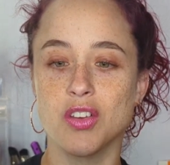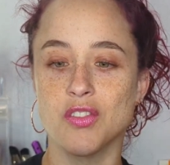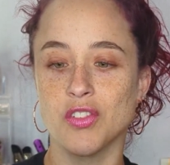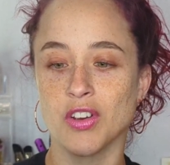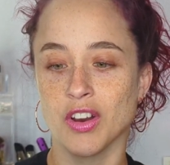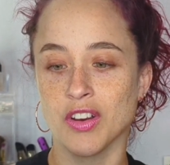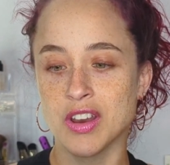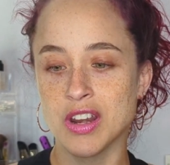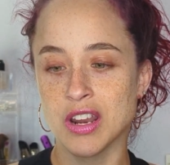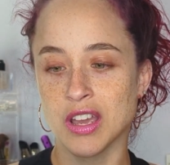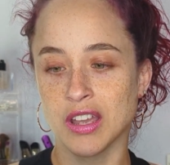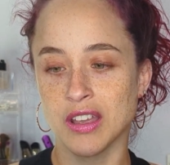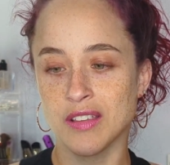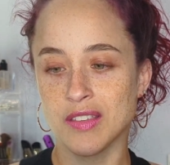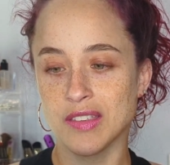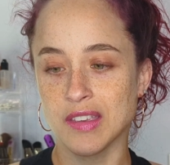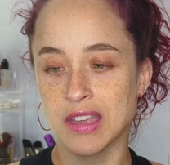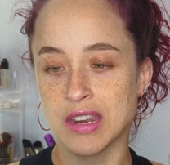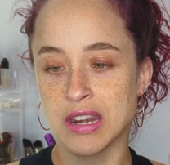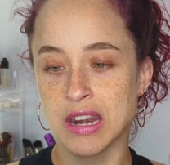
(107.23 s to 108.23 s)
Very
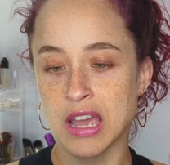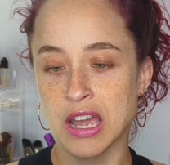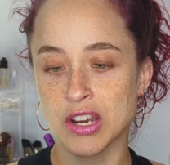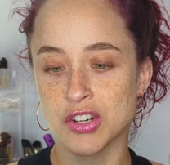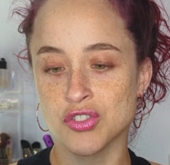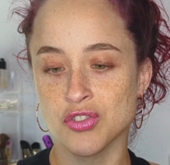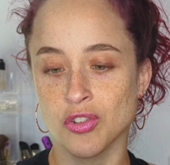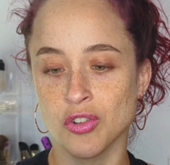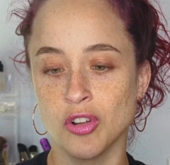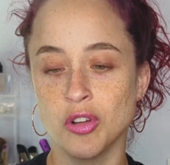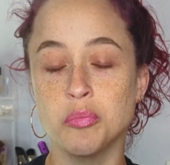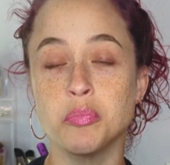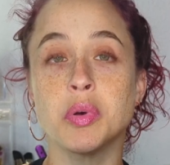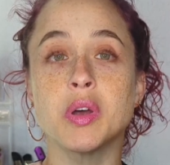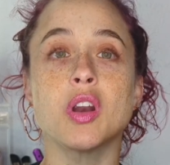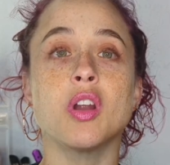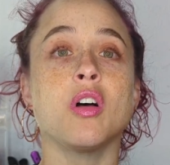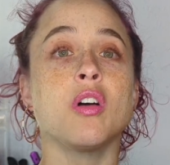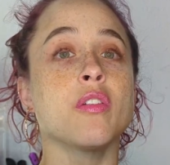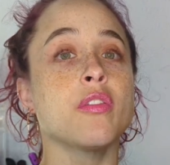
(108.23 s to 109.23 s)
nice and natural,
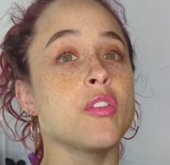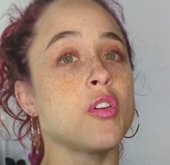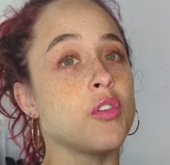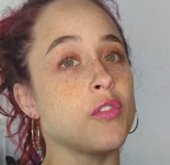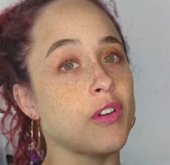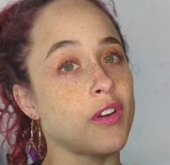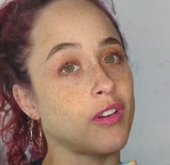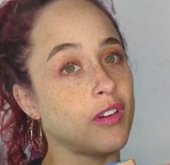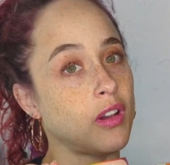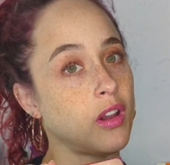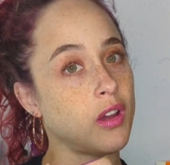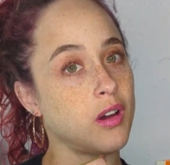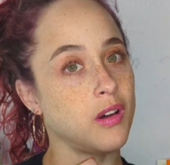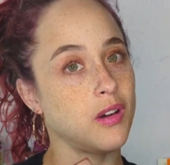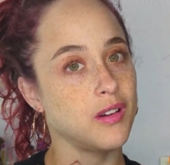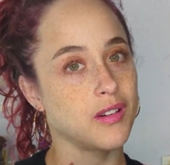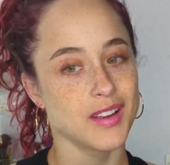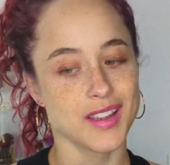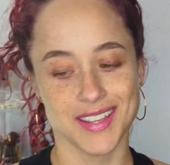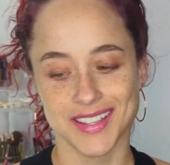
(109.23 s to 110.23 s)
but also very
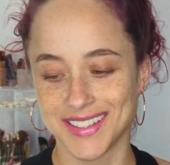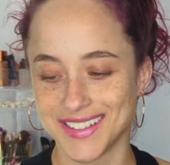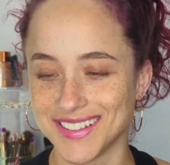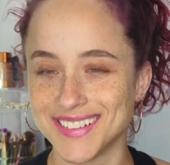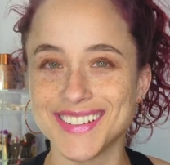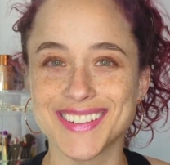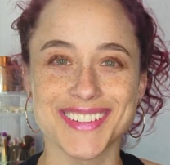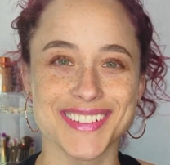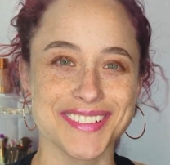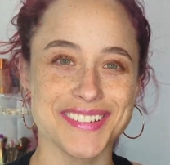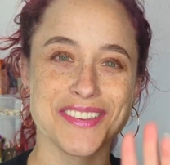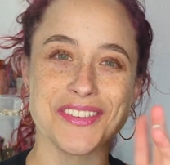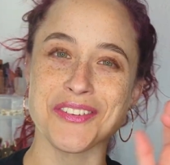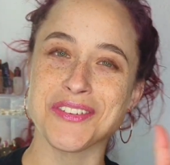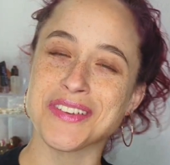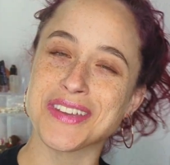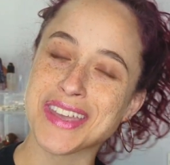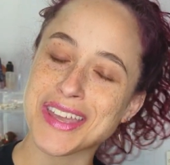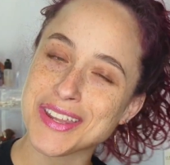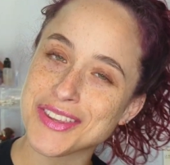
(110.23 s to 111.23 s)
long, so
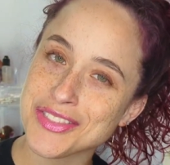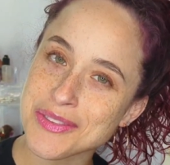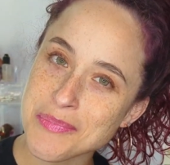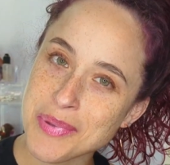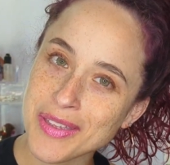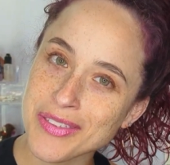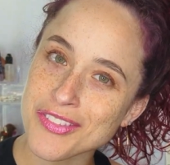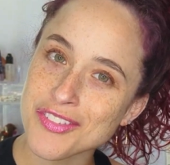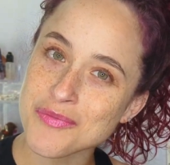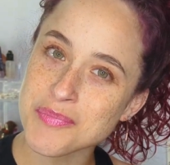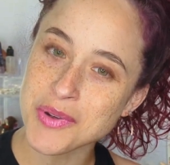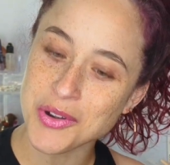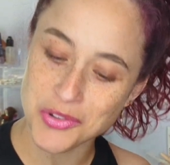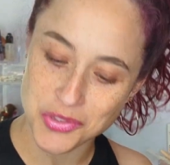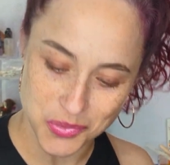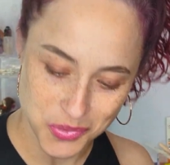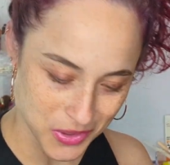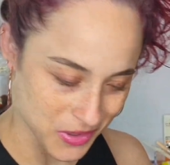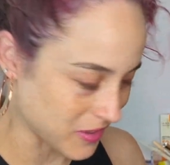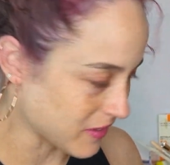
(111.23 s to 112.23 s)
you get the best of
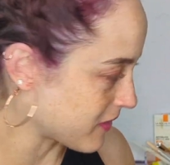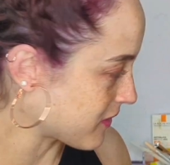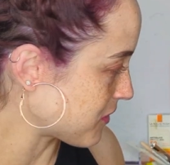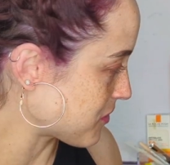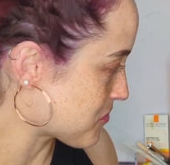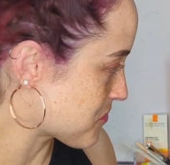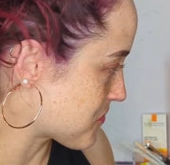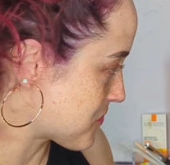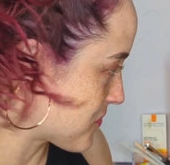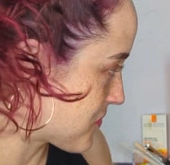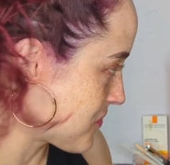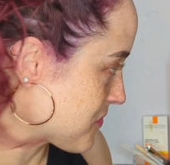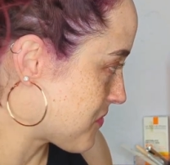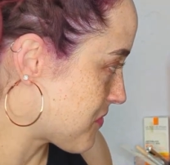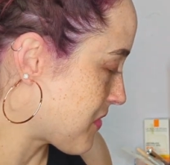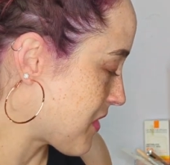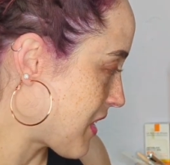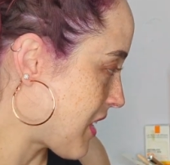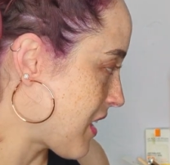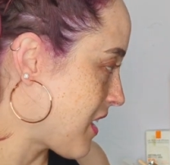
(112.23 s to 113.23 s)
both worlds.
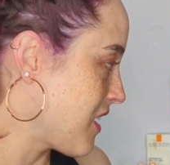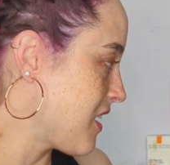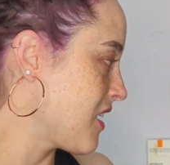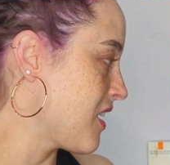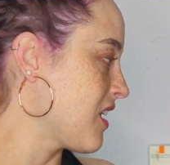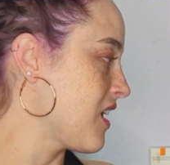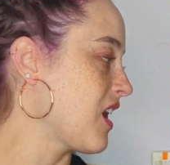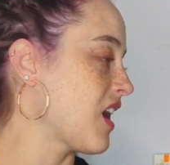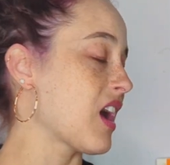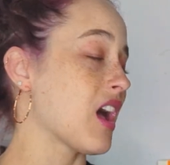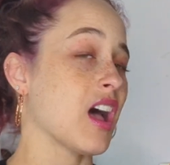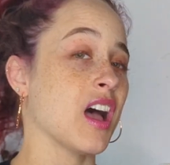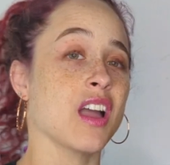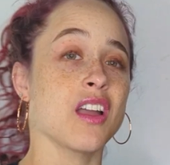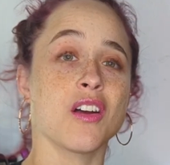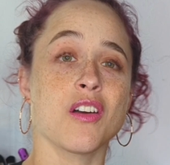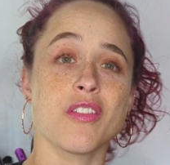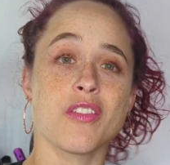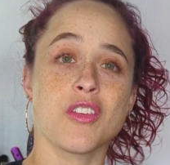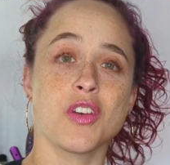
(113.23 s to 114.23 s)

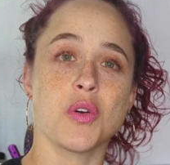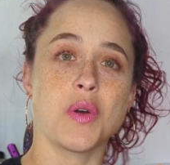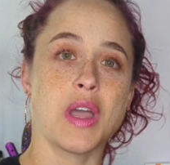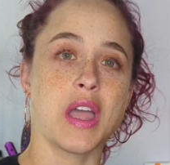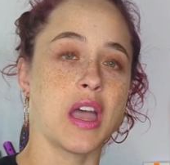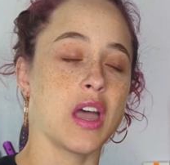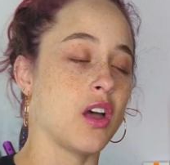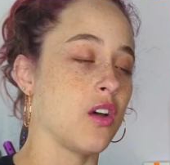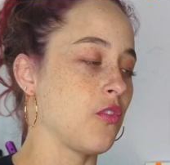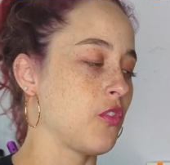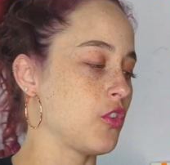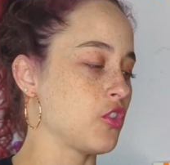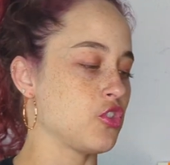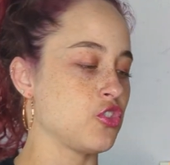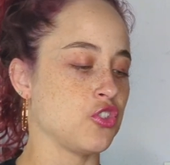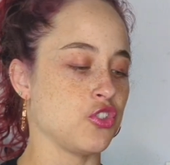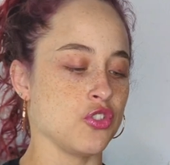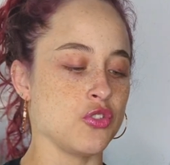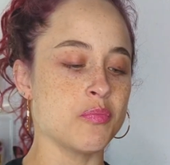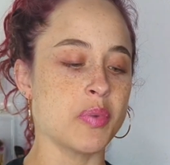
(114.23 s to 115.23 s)
I also have
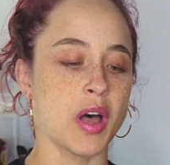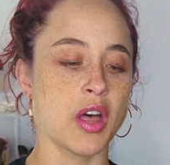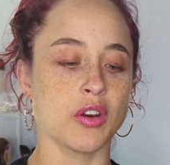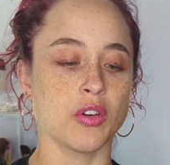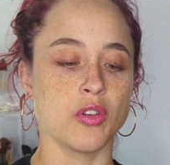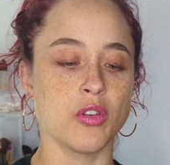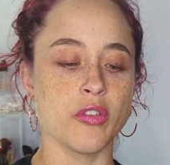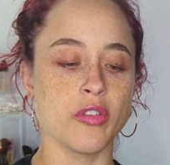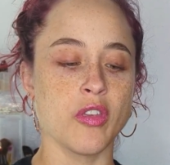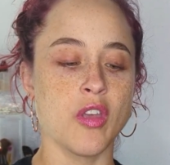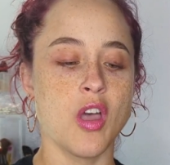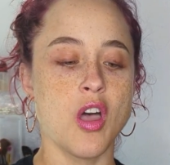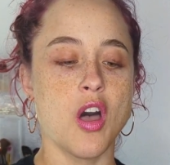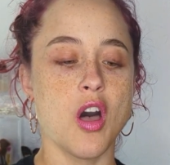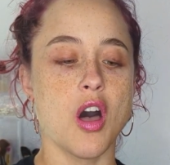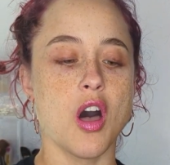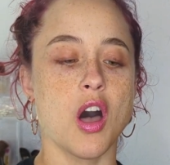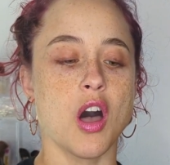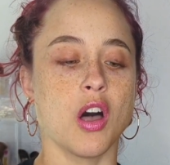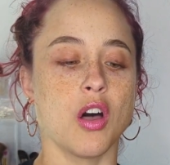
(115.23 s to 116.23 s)
2 bottles
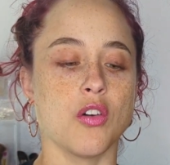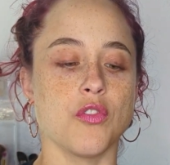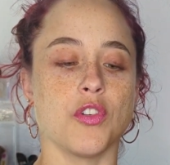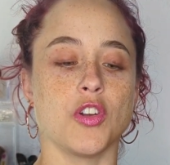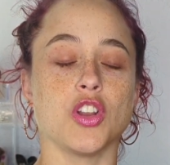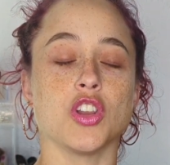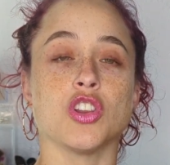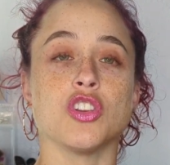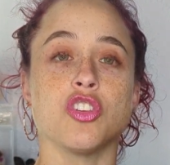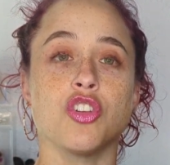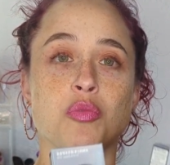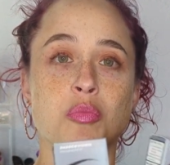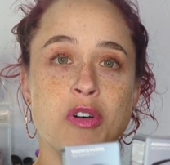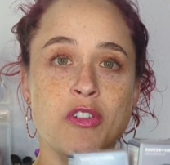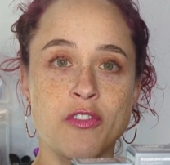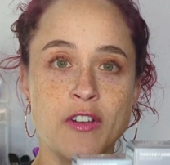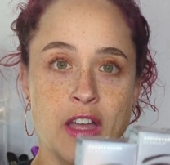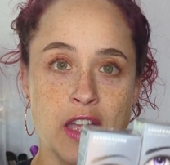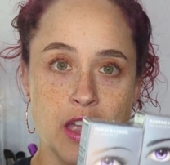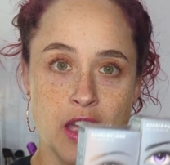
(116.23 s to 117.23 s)
of
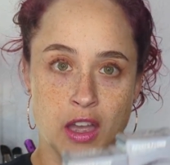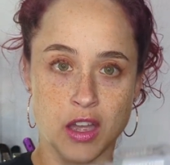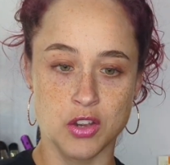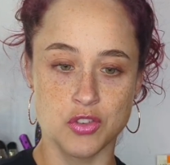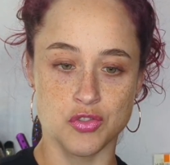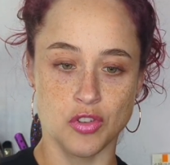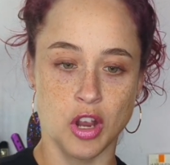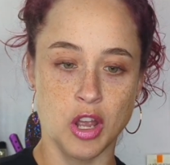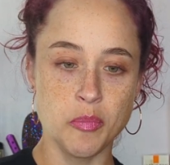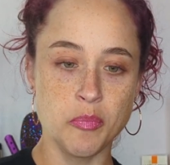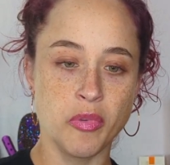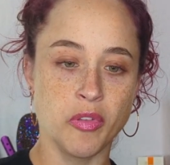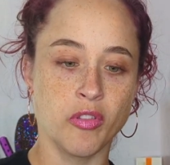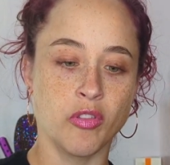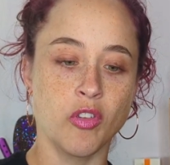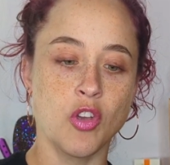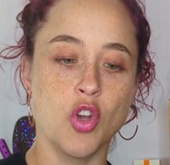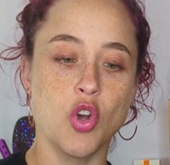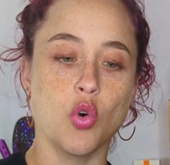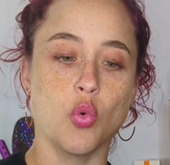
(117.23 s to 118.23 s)
Lumify eye
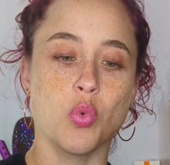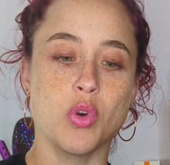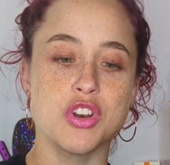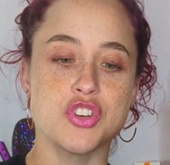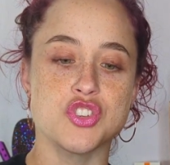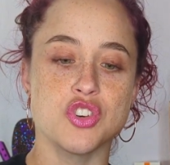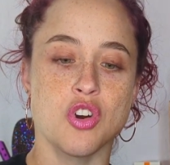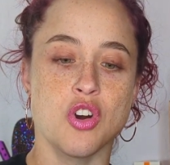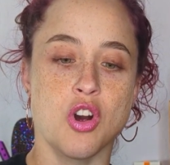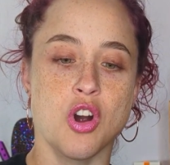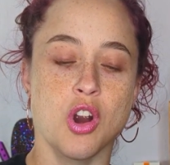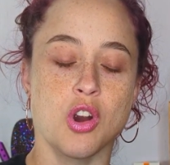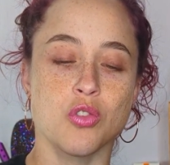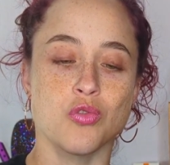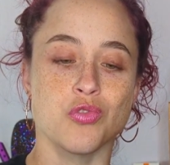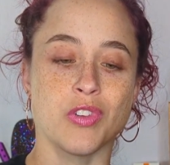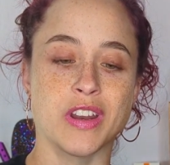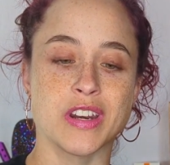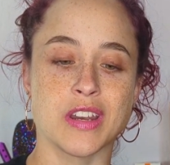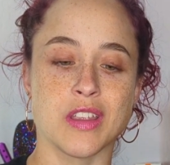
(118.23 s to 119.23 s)
drops, which are
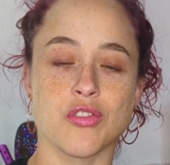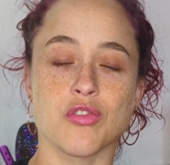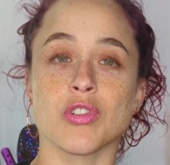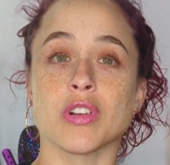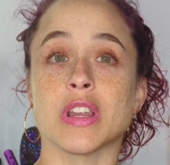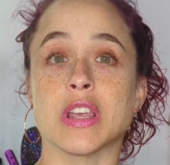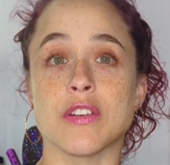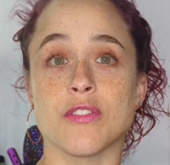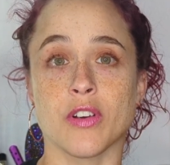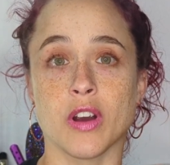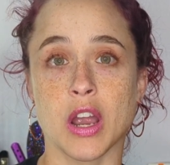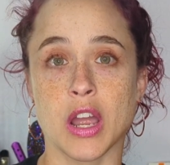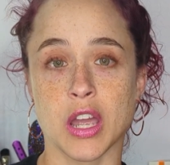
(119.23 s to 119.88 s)
redness reliever